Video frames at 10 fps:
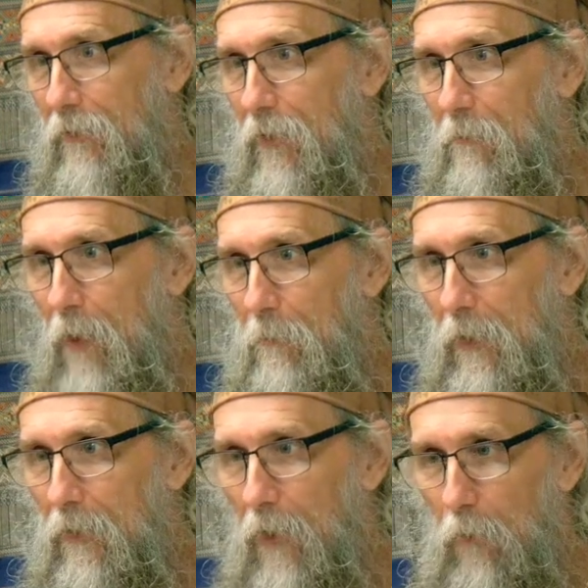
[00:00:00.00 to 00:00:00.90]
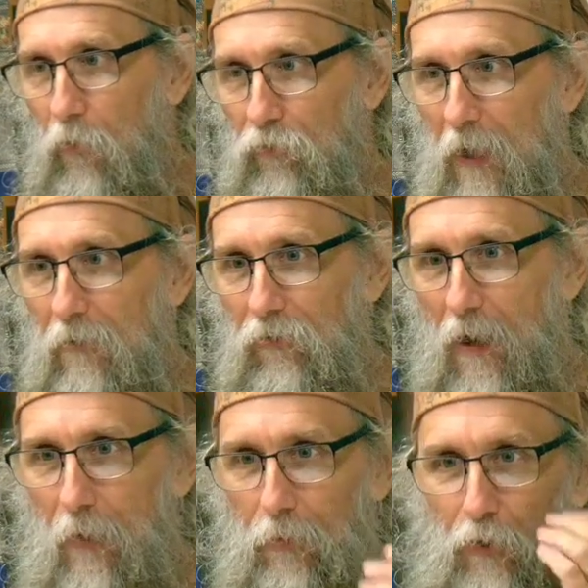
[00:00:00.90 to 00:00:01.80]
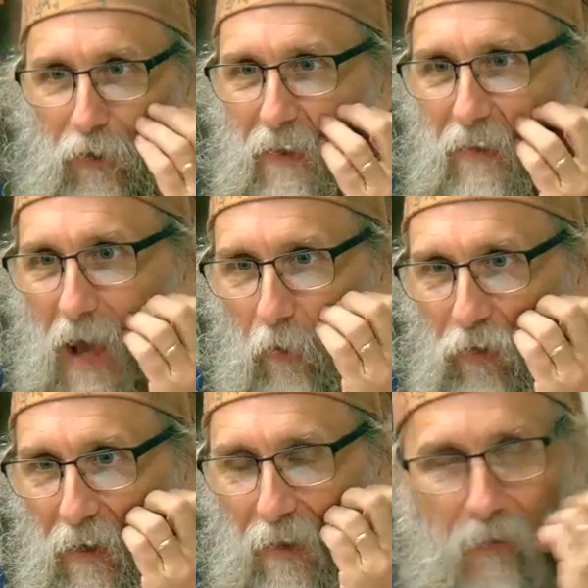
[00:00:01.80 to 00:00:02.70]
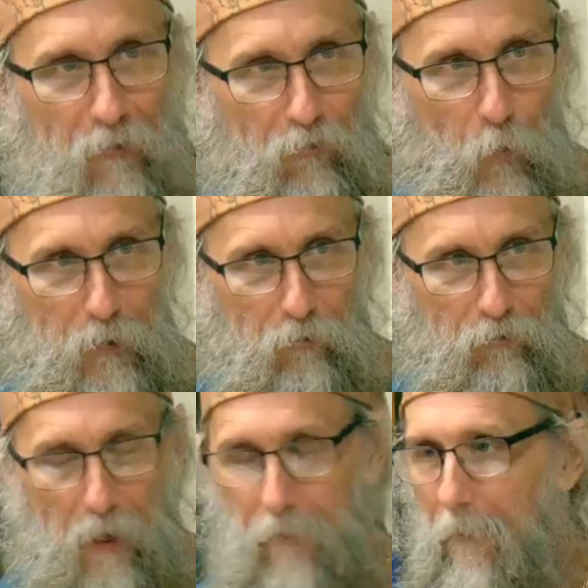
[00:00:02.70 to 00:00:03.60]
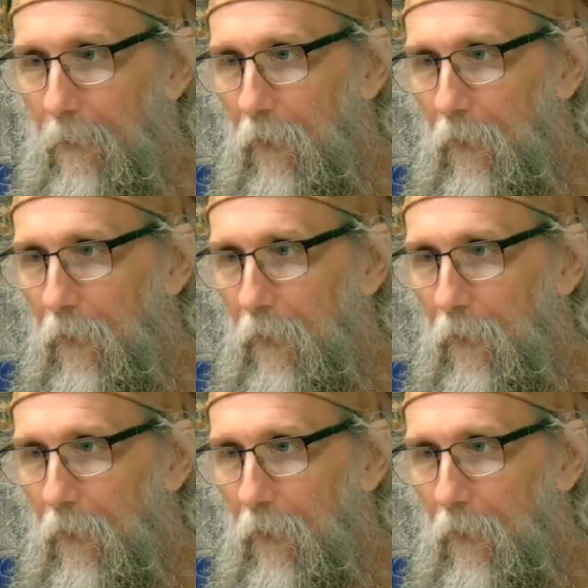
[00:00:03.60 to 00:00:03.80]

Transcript: It might be, we'll say it's uh, 13,000, I think is what you said.